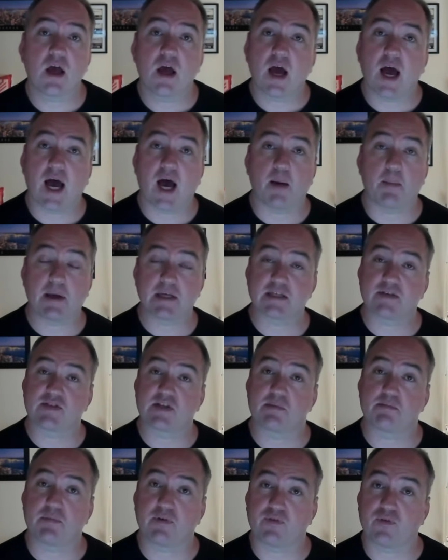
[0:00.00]
as I
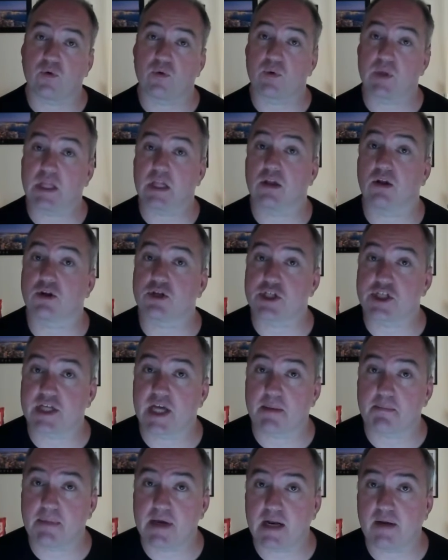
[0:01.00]
said before with the
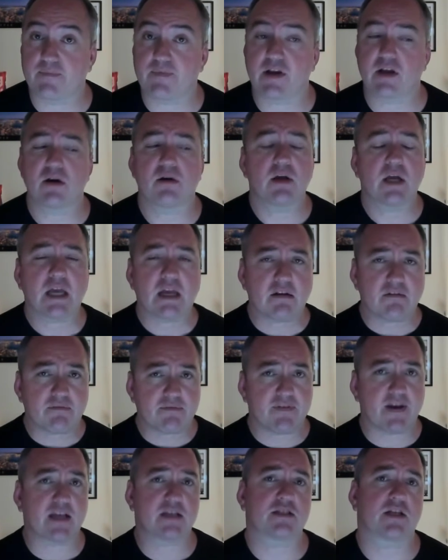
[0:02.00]
Logitech meetup video,
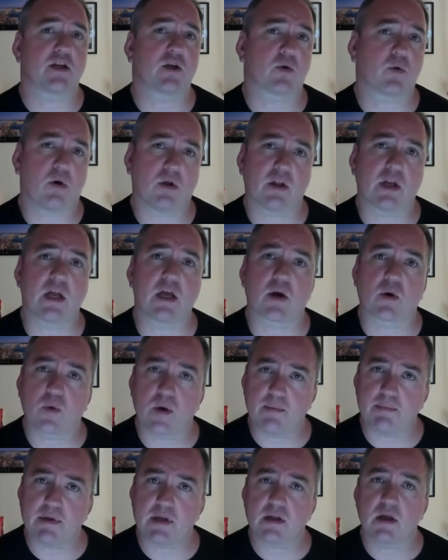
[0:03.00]
invest in quality
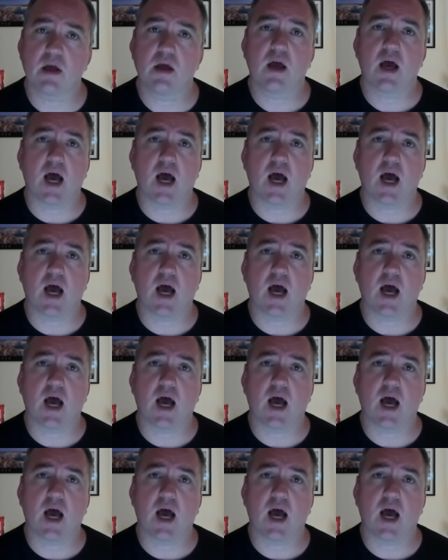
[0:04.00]
equipment.